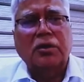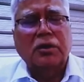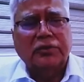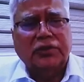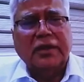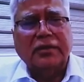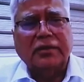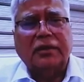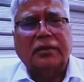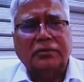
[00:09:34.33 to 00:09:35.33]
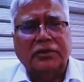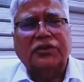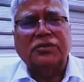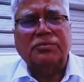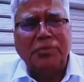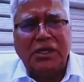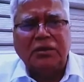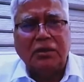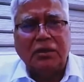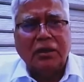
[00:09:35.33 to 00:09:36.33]
saying that this is
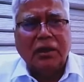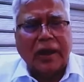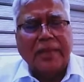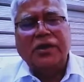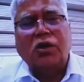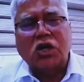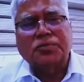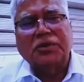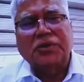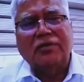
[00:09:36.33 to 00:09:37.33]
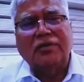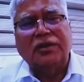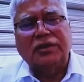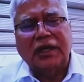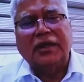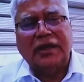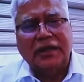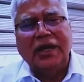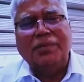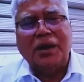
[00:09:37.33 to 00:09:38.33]
me and the hospital will then
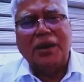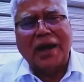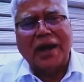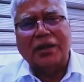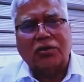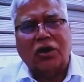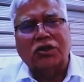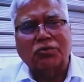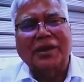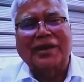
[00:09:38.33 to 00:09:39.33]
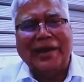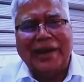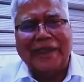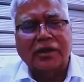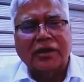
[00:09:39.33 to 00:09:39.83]
enable my record to be linked